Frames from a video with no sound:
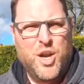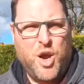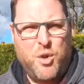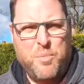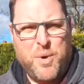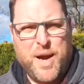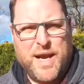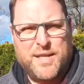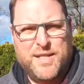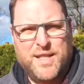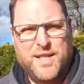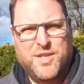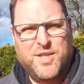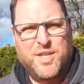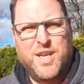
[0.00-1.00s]
no
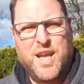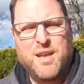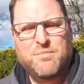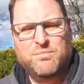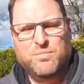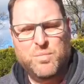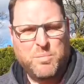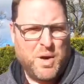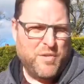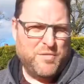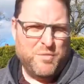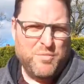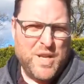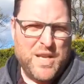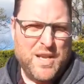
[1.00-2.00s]
practice
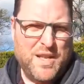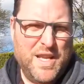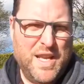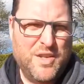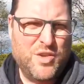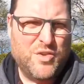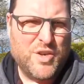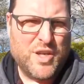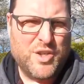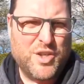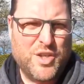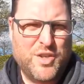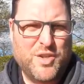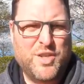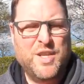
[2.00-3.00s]
apart from reading the
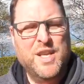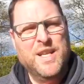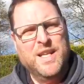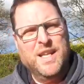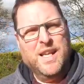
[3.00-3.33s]
instructions.